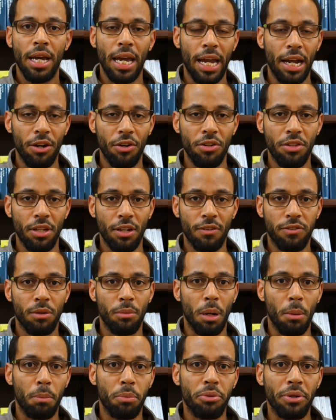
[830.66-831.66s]
Everything
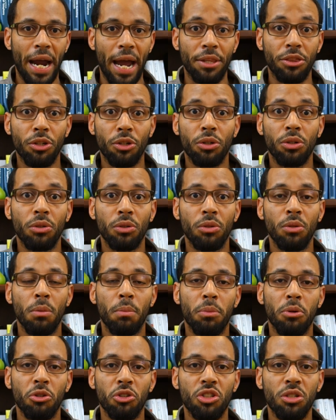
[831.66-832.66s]
from a practical
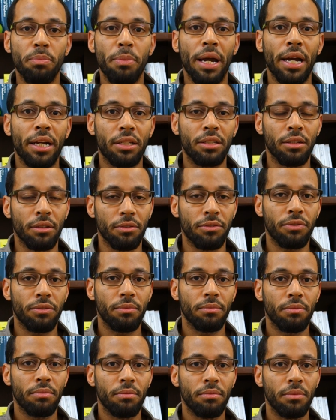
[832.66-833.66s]

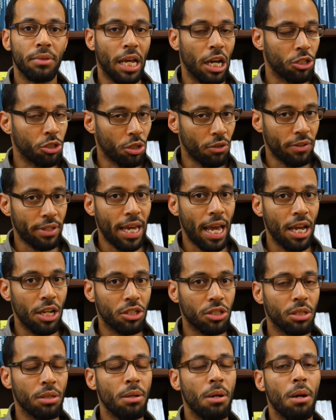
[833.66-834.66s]
perspective, not
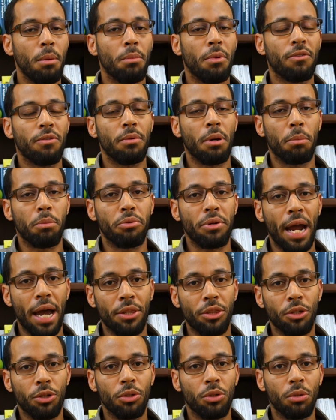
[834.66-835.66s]
certification, but from a
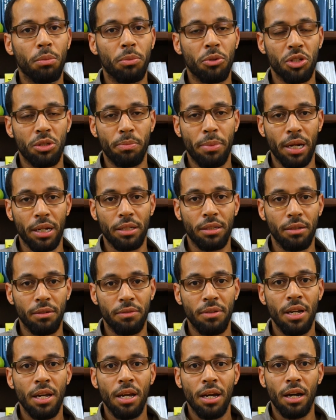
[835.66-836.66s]
practical
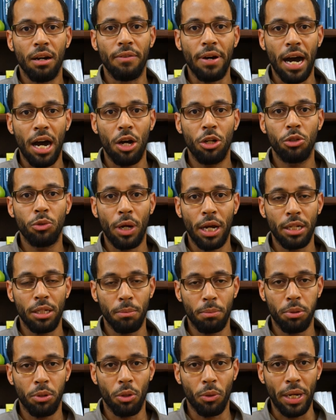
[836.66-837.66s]
perspective of how do I
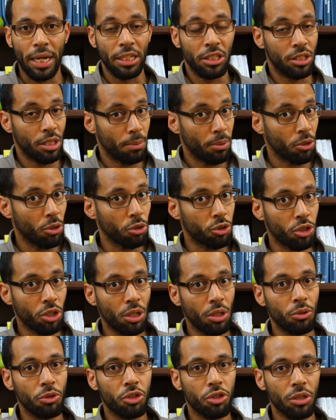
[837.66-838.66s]
deploy a typical
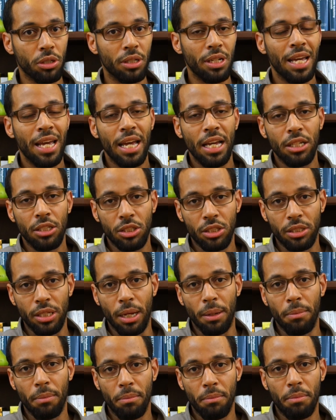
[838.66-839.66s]
solution
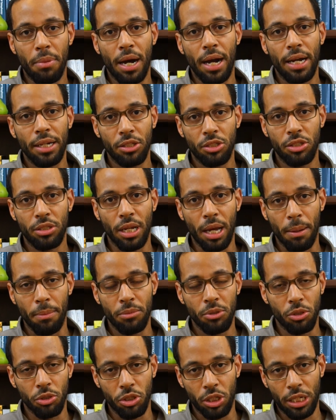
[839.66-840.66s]
step by
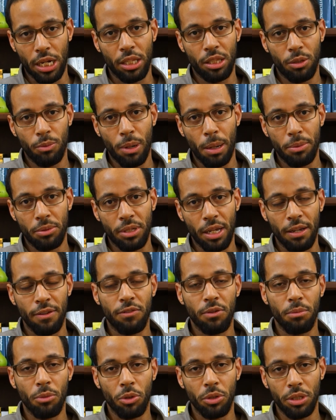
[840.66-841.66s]
step. So check out the website
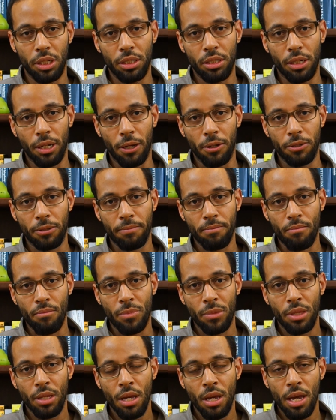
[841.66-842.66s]
for more details.
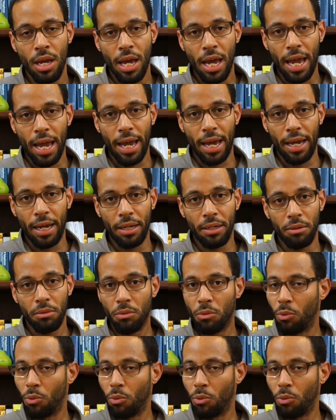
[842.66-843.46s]
And